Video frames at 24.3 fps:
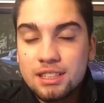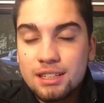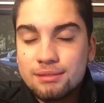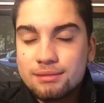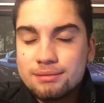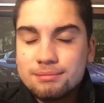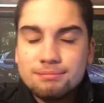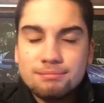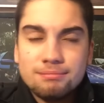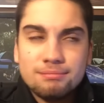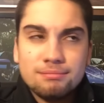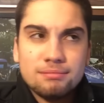I
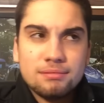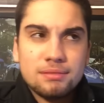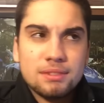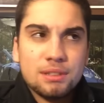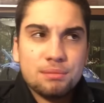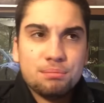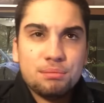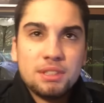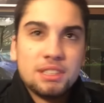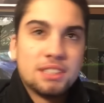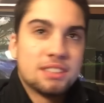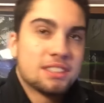
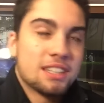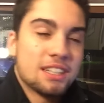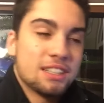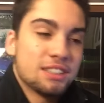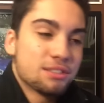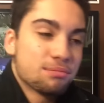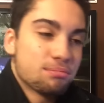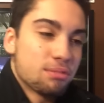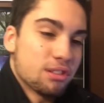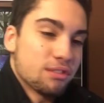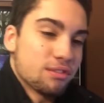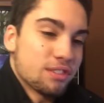didn't mean to say
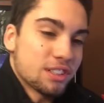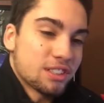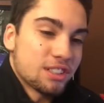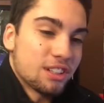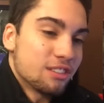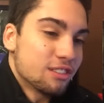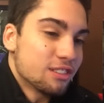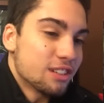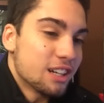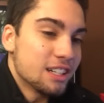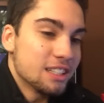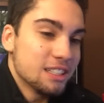it's perfect
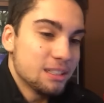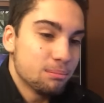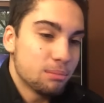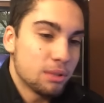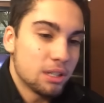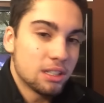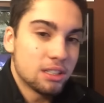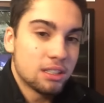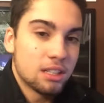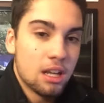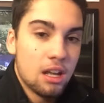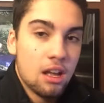already,
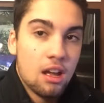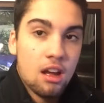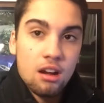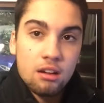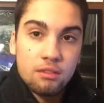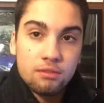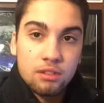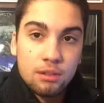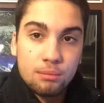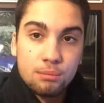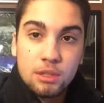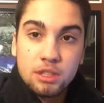but
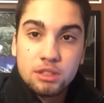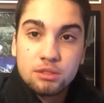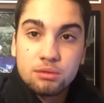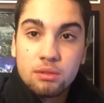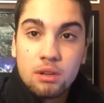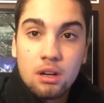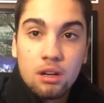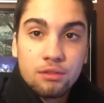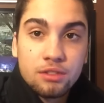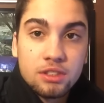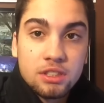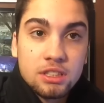from the
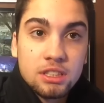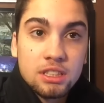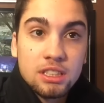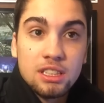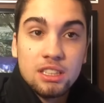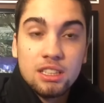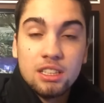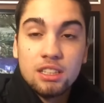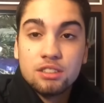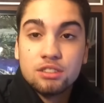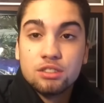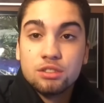
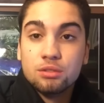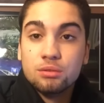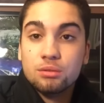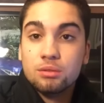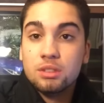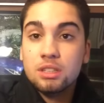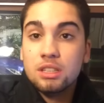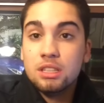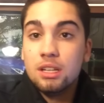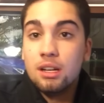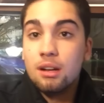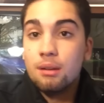12C to
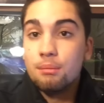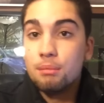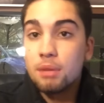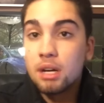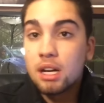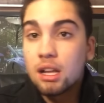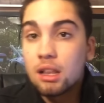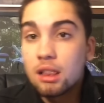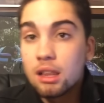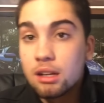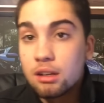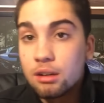the
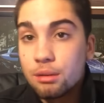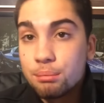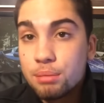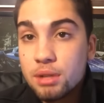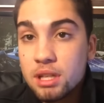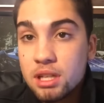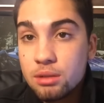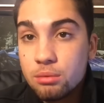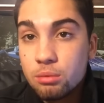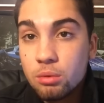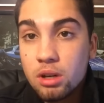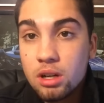McLaren
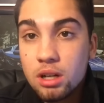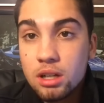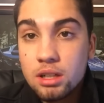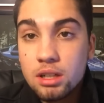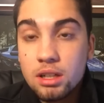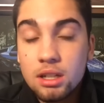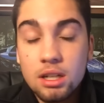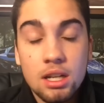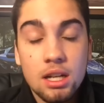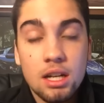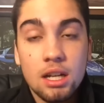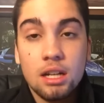
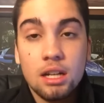P1,